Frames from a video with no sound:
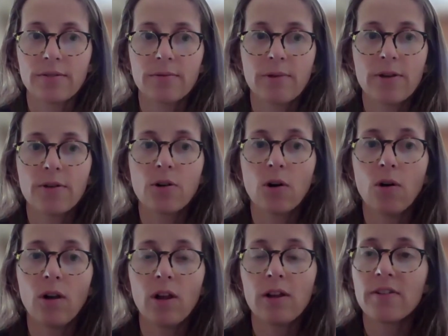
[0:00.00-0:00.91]
with a
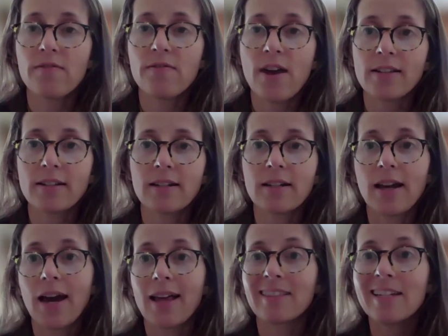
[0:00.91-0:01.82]
goal of investing
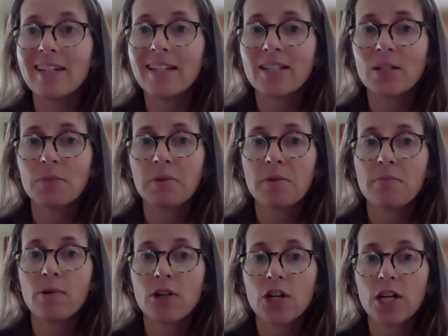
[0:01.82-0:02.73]
at least a
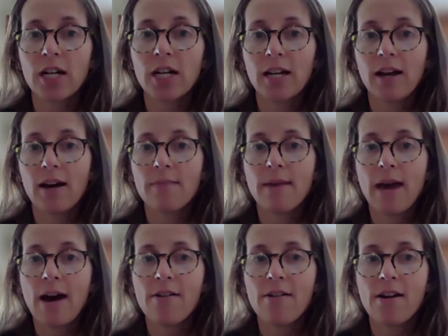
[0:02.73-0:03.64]
proportionate
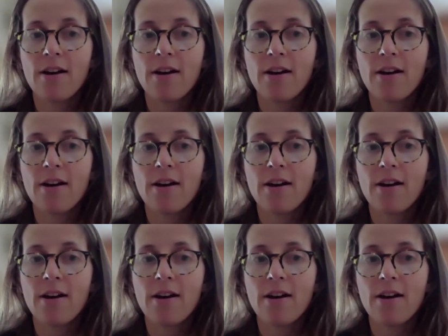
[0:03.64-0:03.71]
amount